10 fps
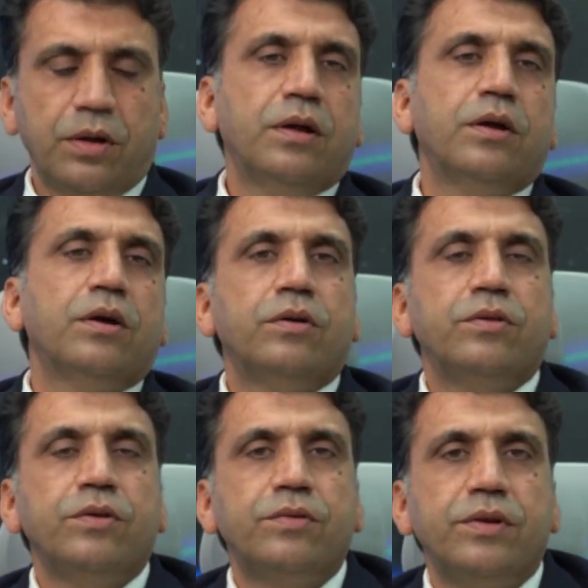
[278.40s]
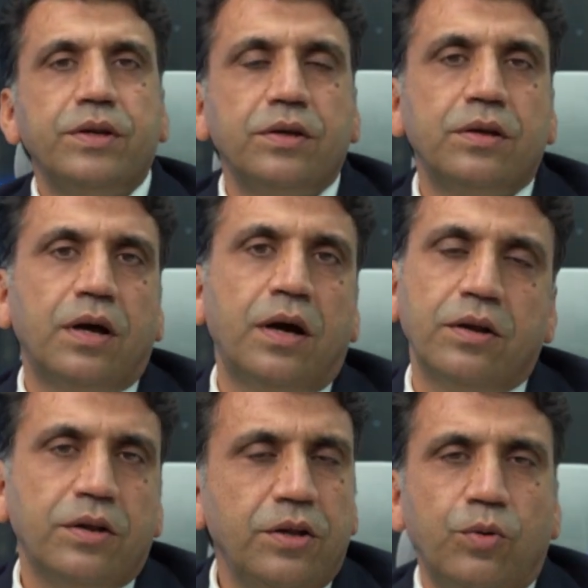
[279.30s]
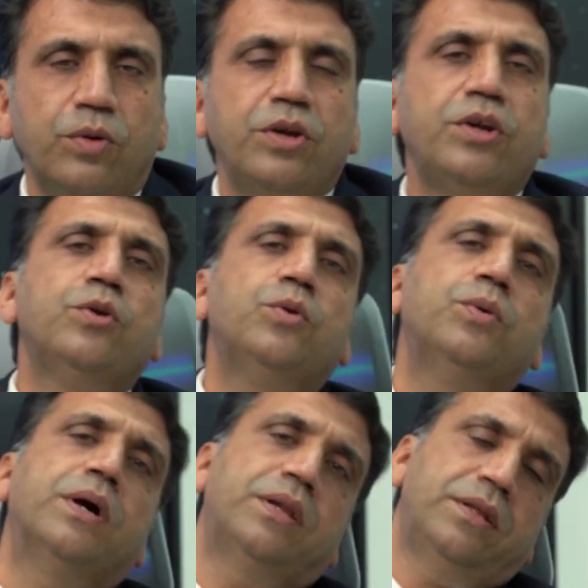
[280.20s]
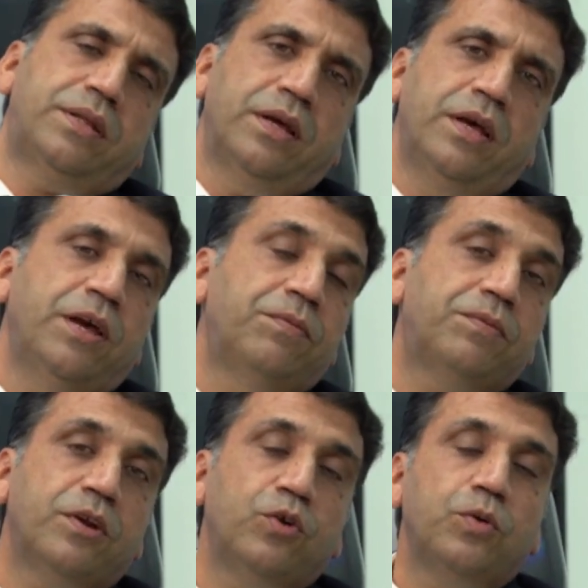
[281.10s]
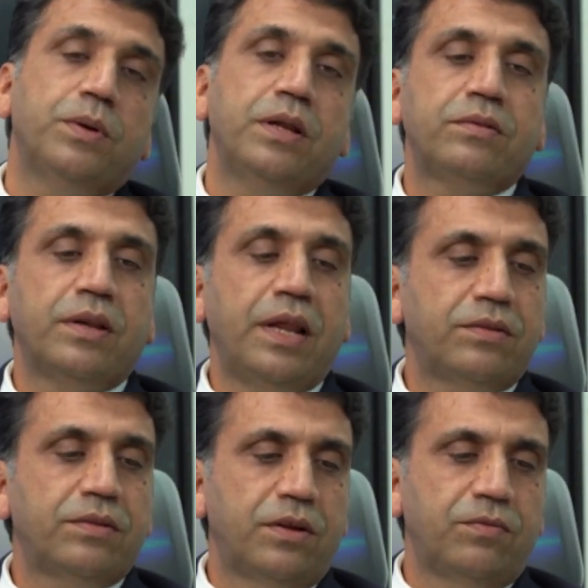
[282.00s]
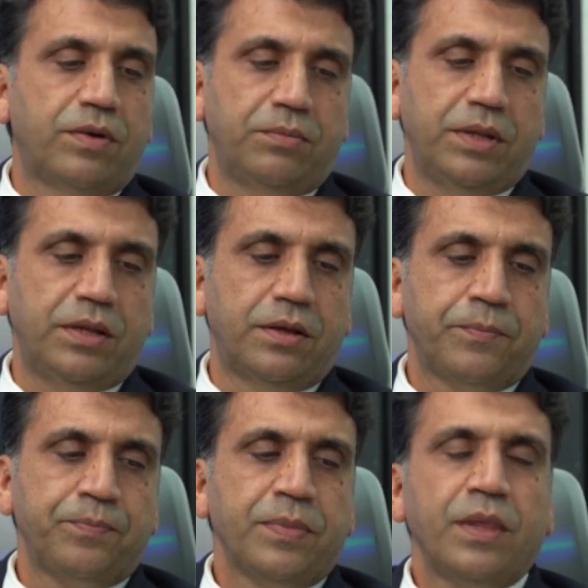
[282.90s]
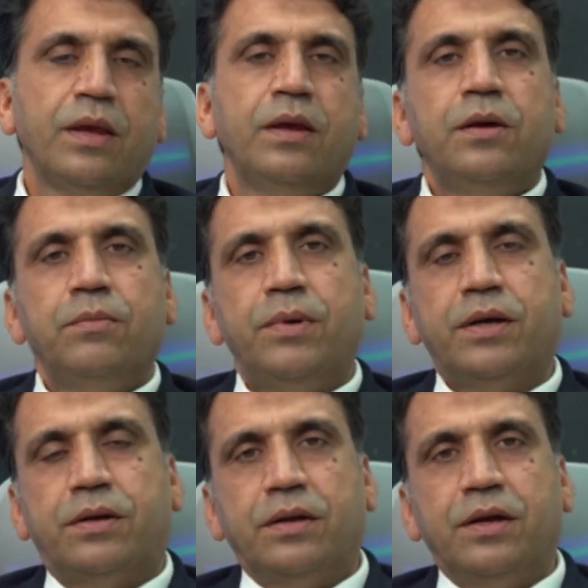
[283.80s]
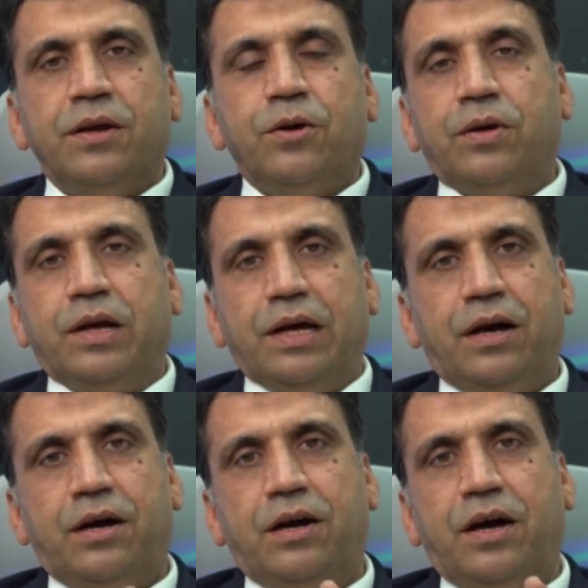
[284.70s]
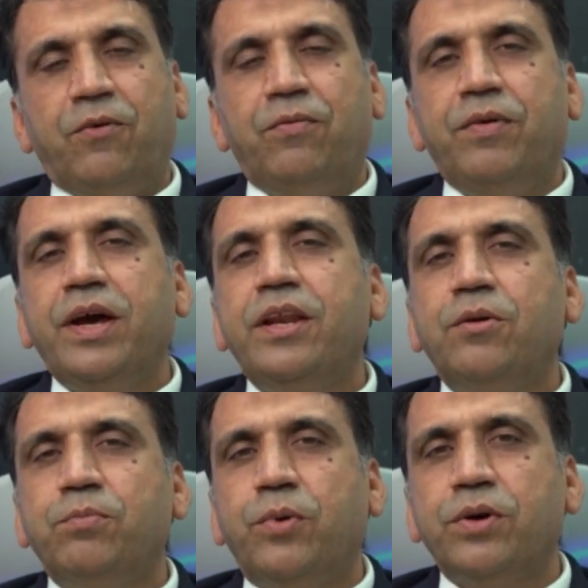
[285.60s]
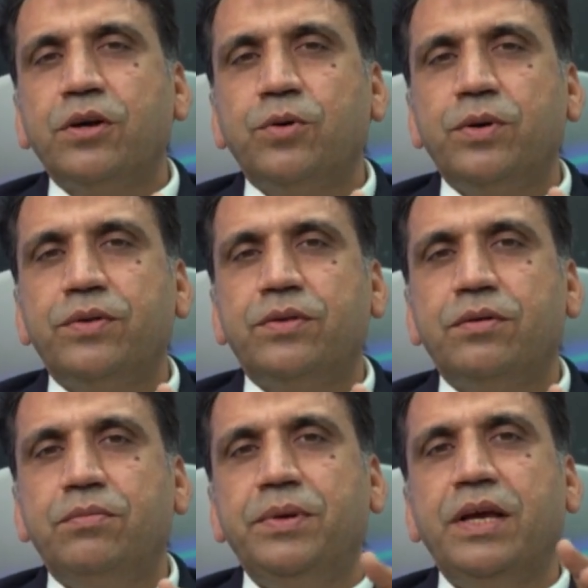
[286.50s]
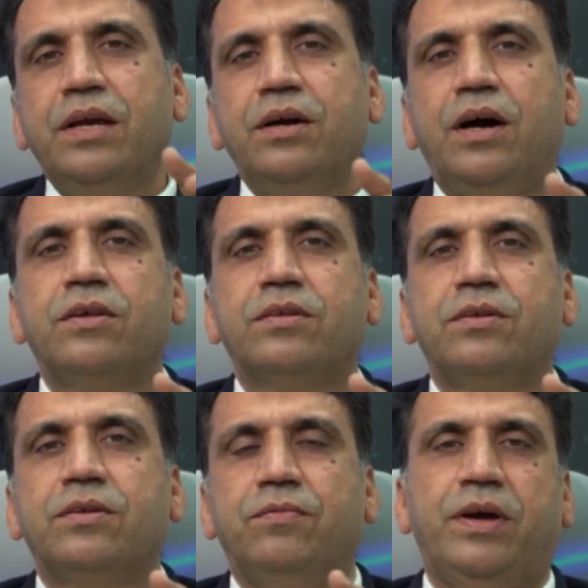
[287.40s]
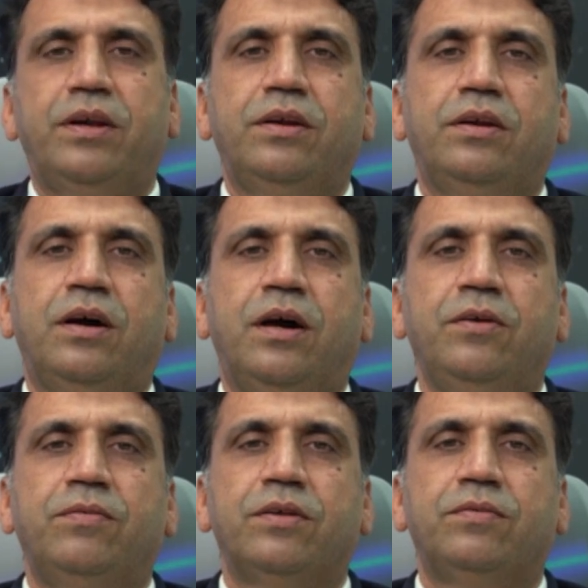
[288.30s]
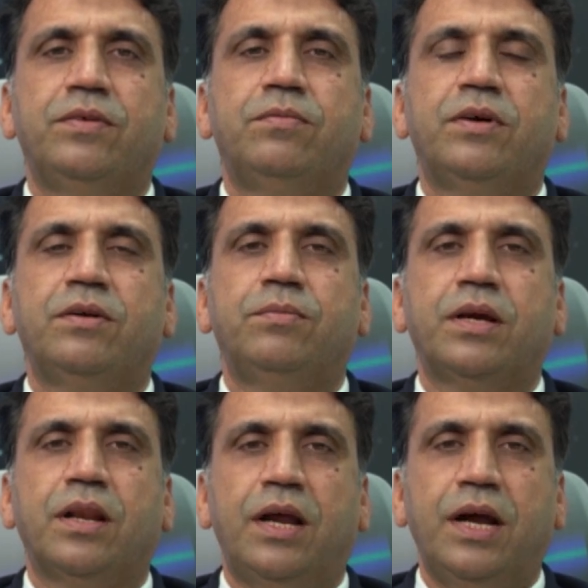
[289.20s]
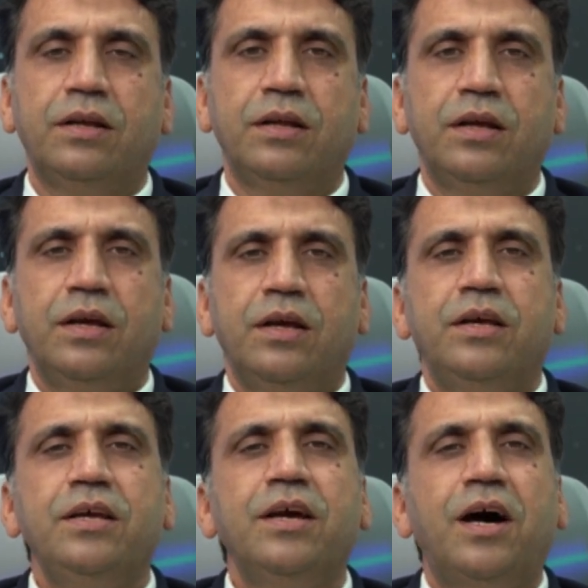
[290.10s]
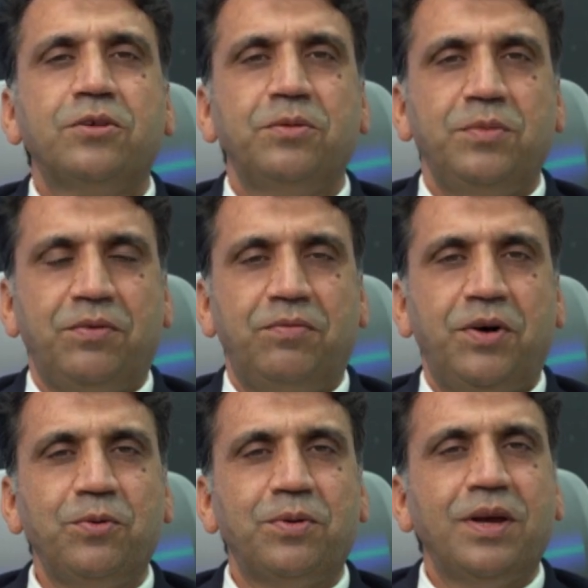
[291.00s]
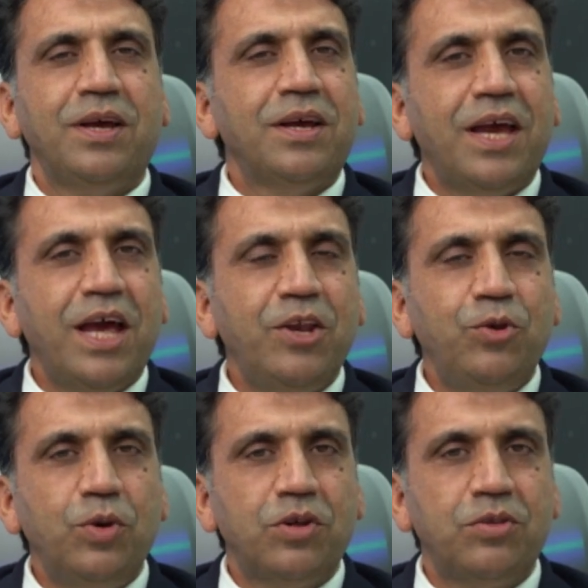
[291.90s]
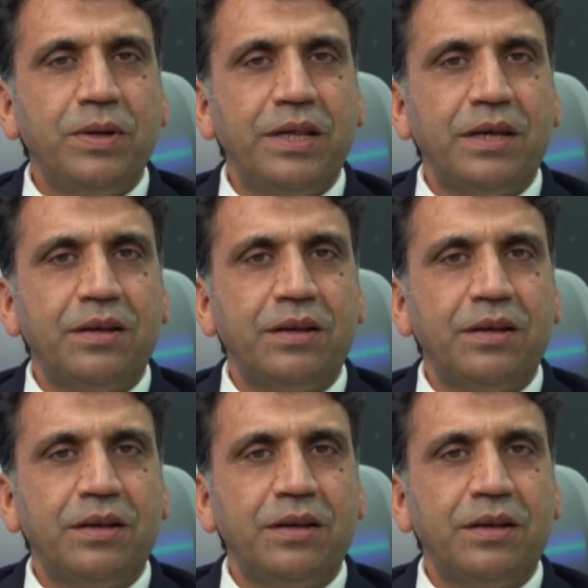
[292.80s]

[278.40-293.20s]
registration, or he don't need to do anything if turnover is less than 1 million. But a very important question being asked when I was with one my client. He asked me, Farooq, can you explain